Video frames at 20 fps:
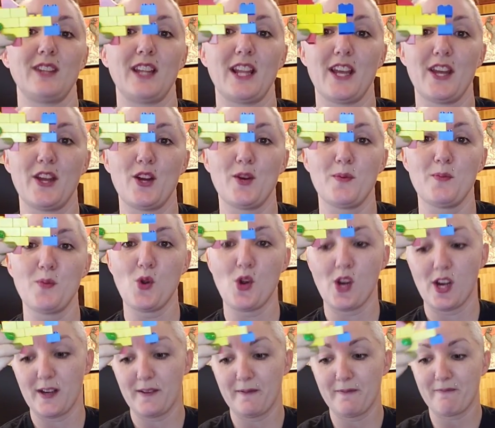Little
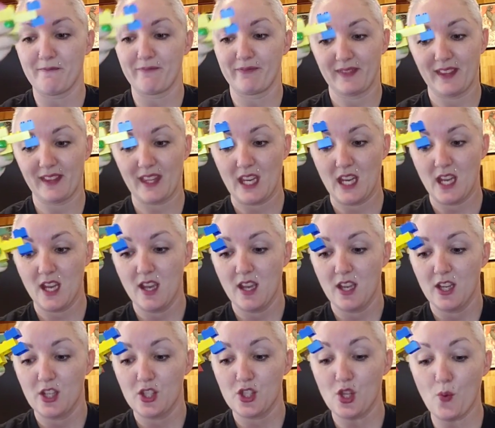more.
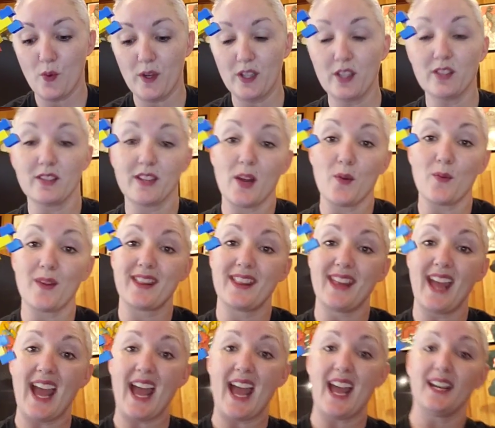So when you're done with
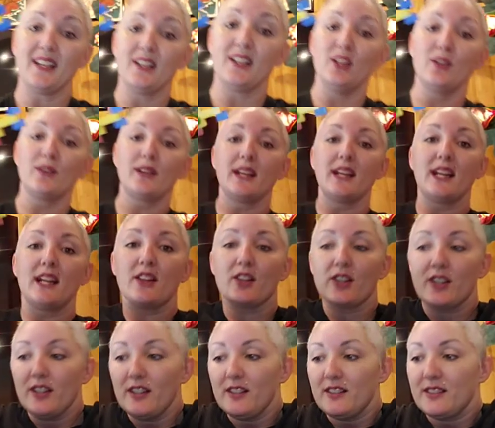that, you can
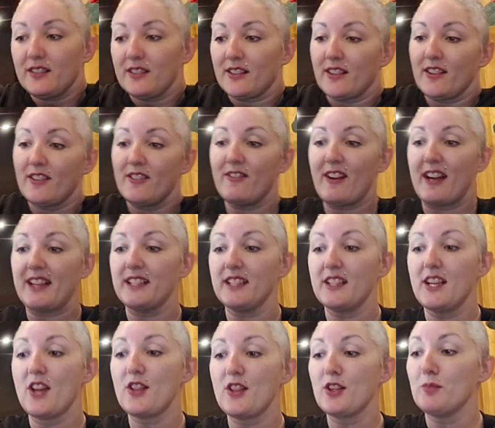either
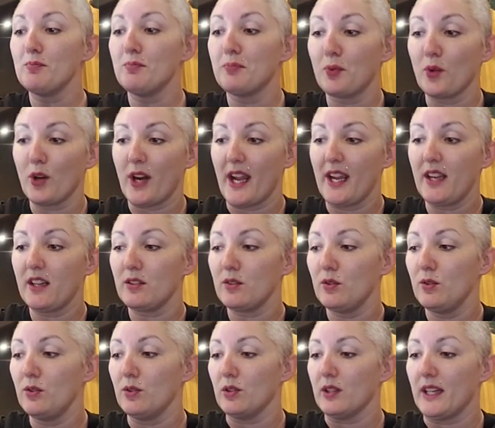find another brick.
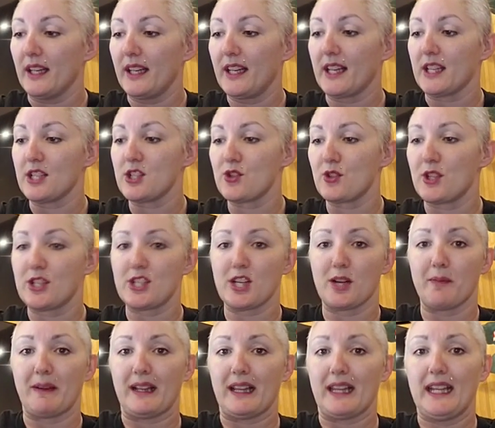Ooh, I gotta stretch
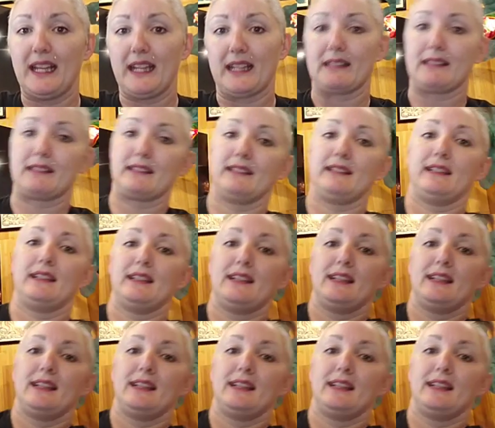out my legs.